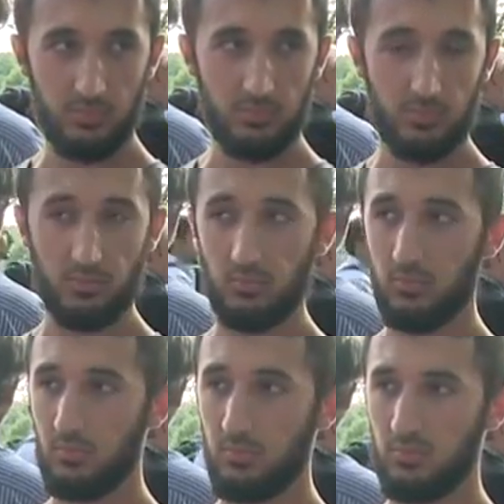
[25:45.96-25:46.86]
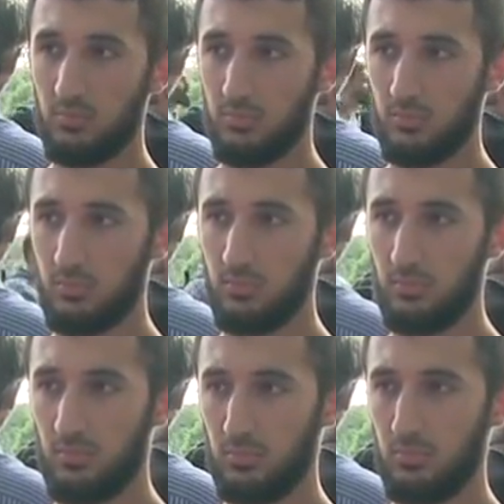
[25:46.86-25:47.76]

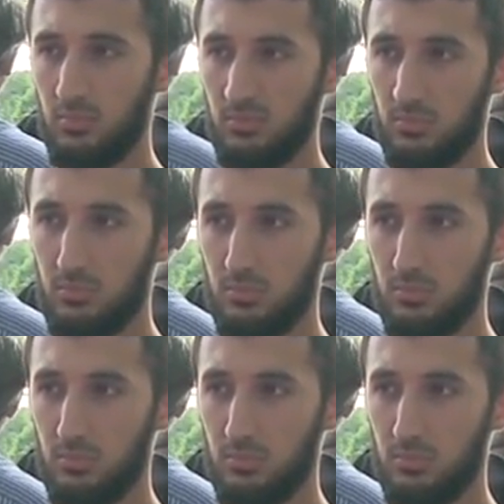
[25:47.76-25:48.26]
(not speaking)